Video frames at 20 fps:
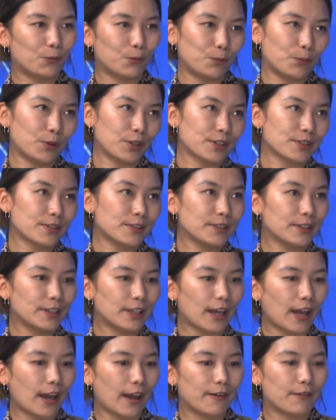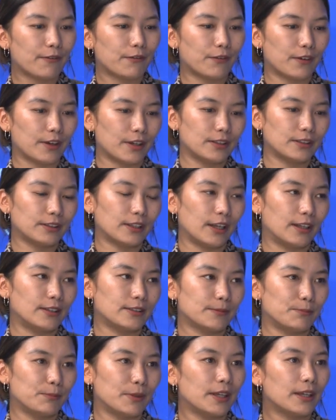Personally, I felt
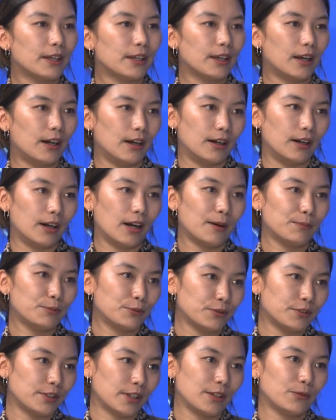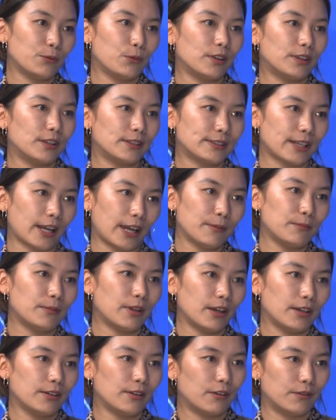that being up to date with the
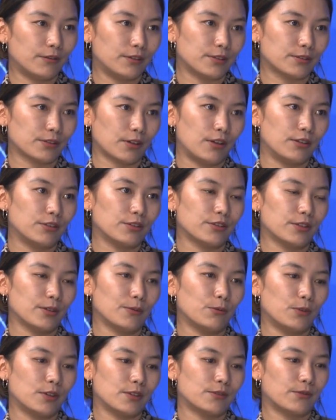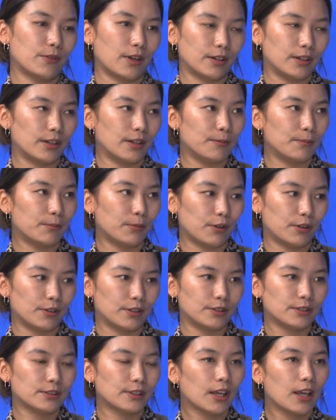timeline of the scholarship was very
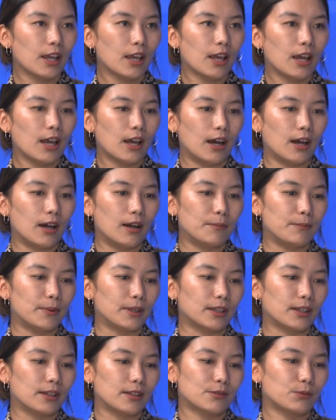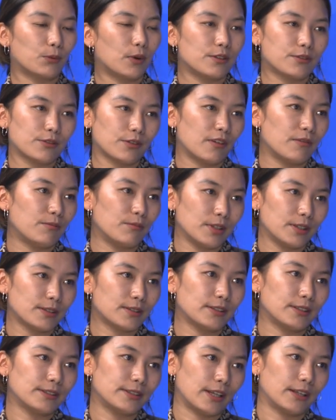important, because once you have
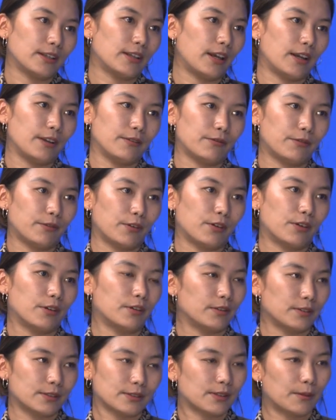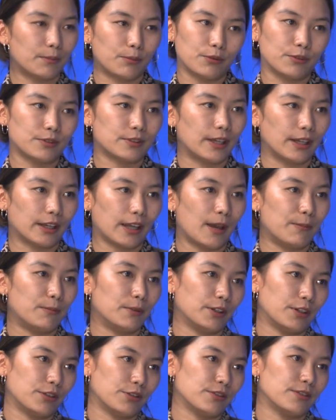missed the deadline for, suppose, like
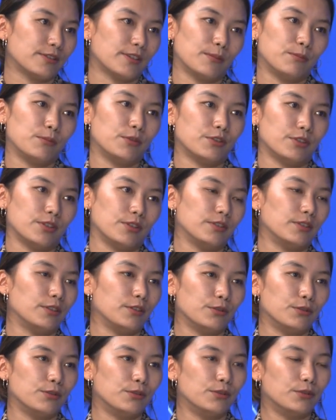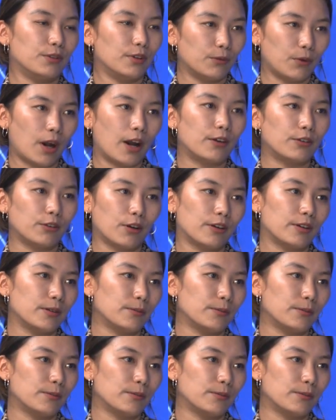application submission, you are not